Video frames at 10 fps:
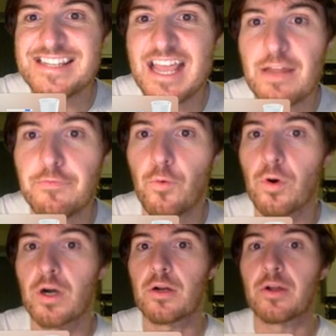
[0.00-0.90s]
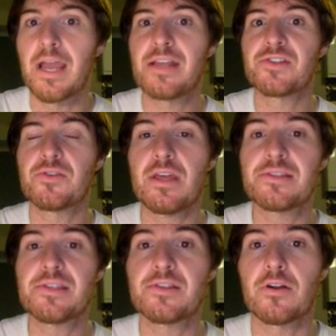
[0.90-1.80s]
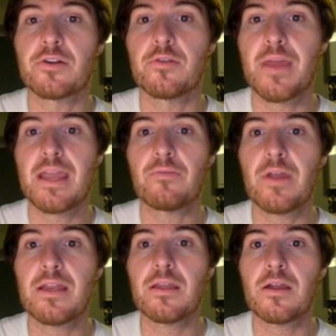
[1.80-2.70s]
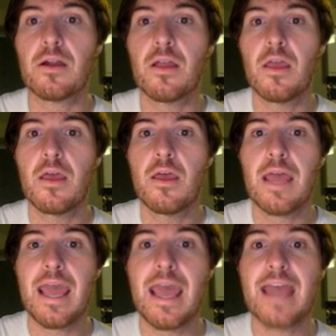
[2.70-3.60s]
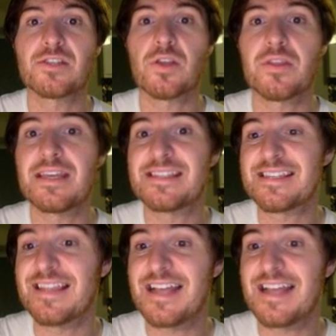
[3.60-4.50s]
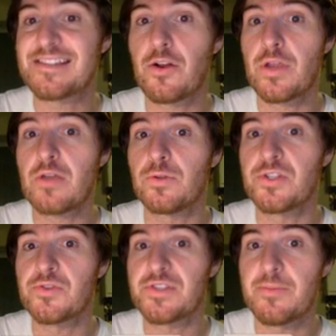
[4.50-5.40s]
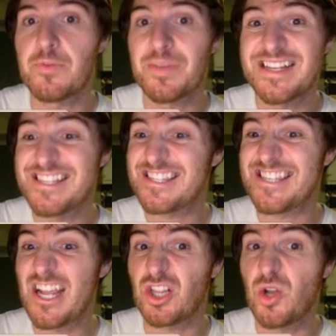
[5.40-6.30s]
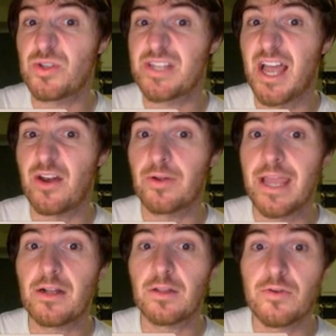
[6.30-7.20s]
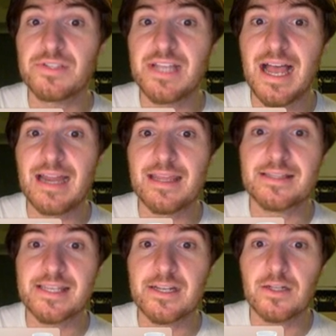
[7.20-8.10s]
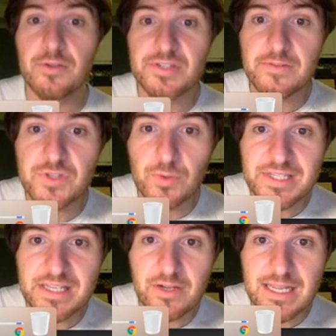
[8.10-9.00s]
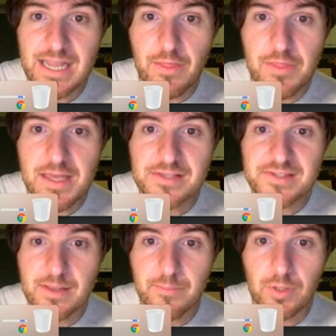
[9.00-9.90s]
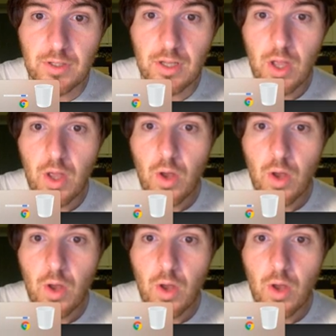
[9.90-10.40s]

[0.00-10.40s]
than 4, okay? So this is our domain right here. And this is a less than or equal to symbol because this is a closed dot, okay? Closed dot is inclusive, so it's either gonna get this symbol